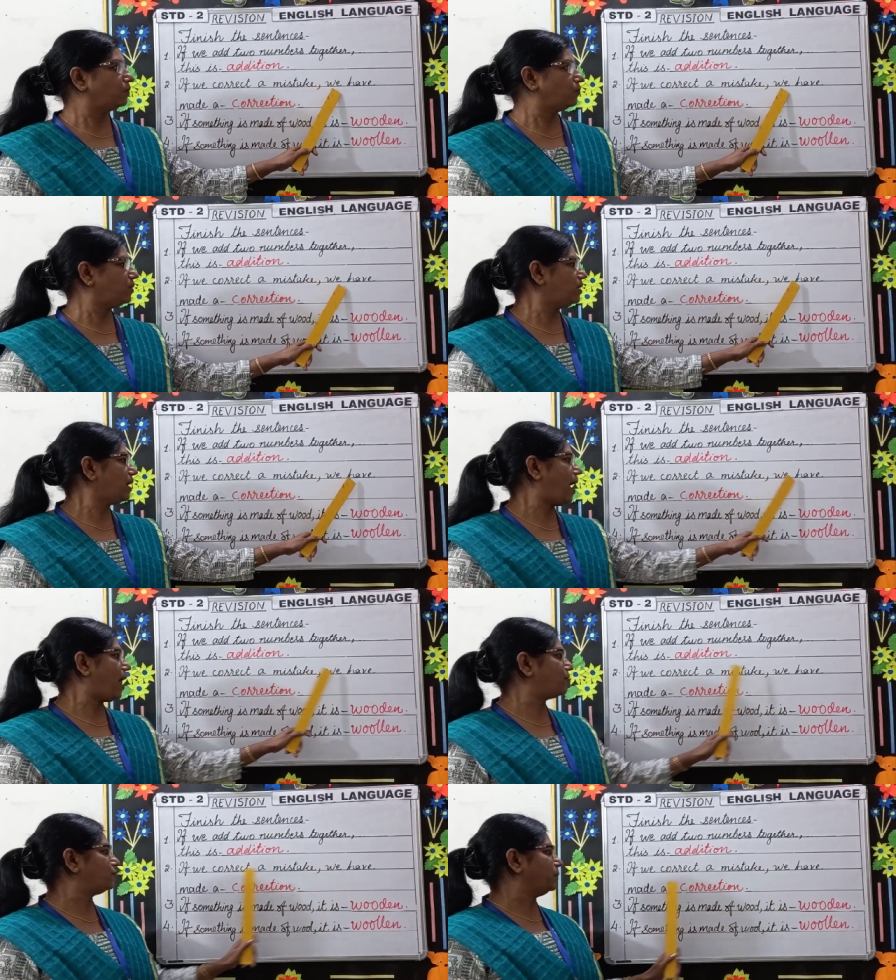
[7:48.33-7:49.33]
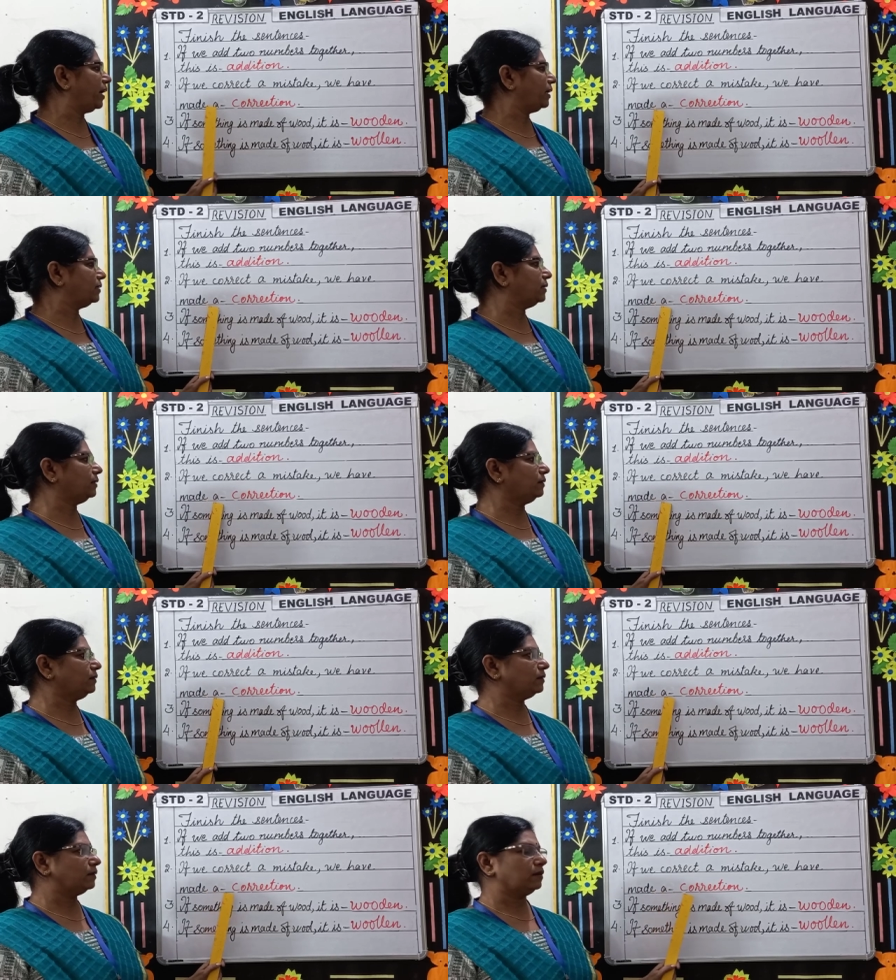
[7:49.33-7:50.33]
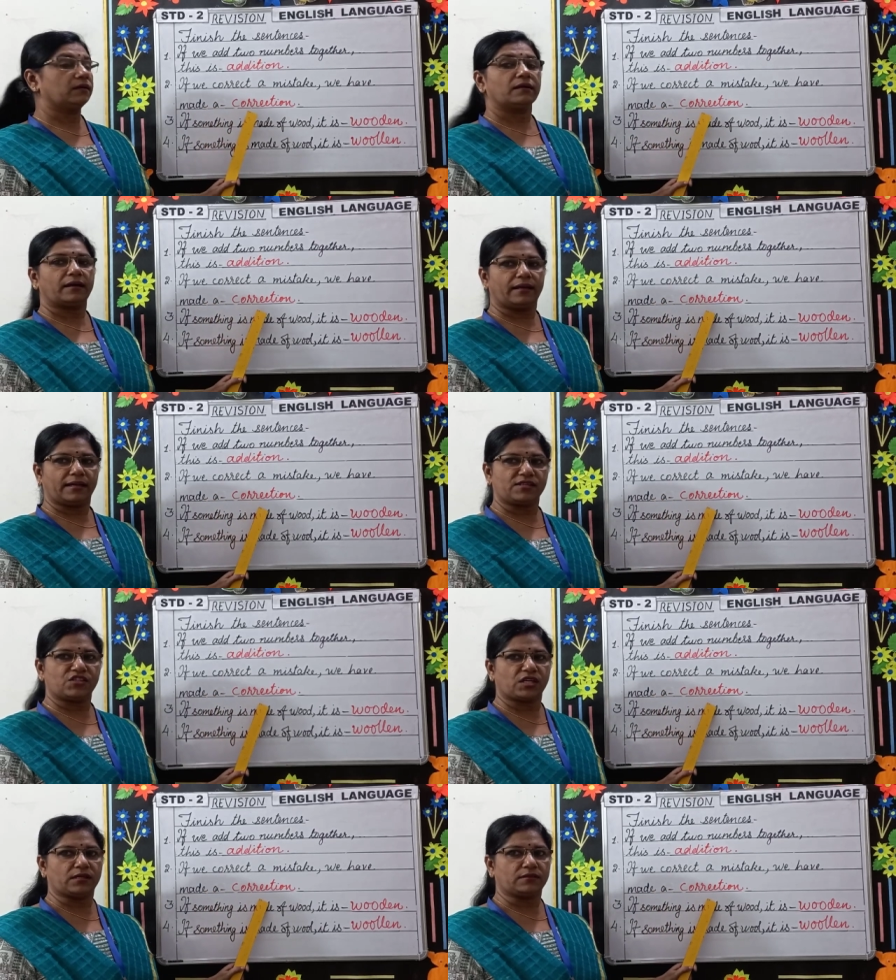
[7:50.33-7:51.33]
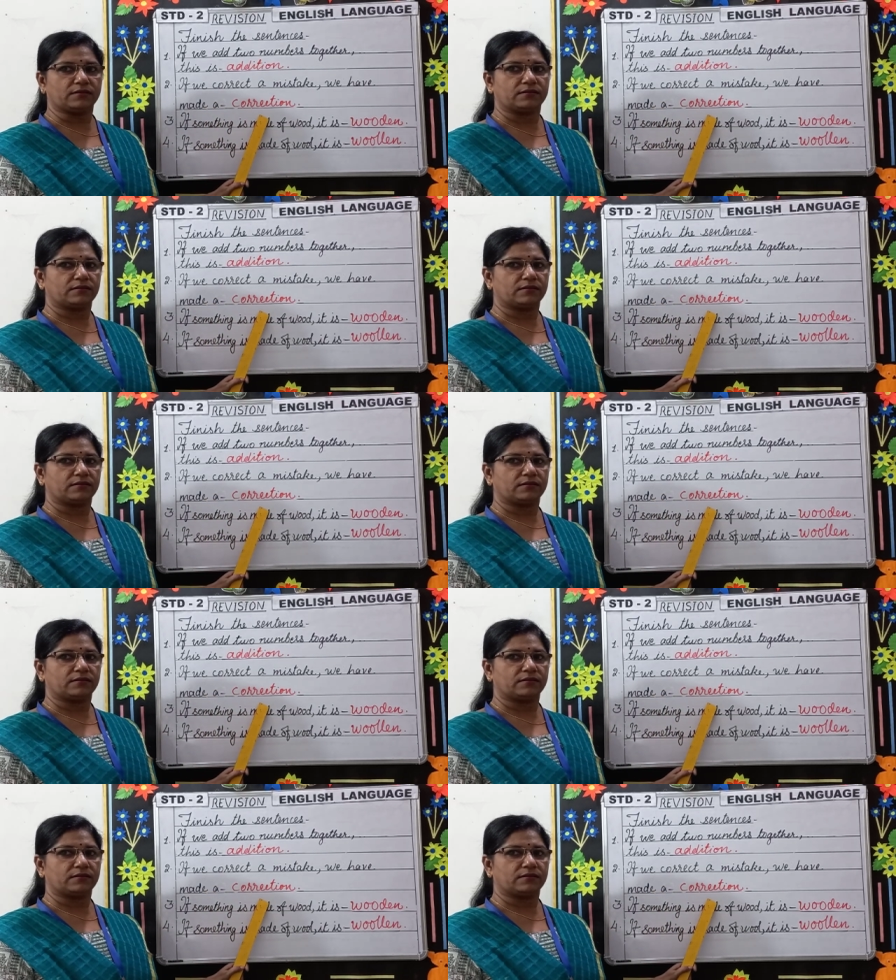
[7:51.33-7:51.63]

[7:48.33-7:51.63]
we have made a correction.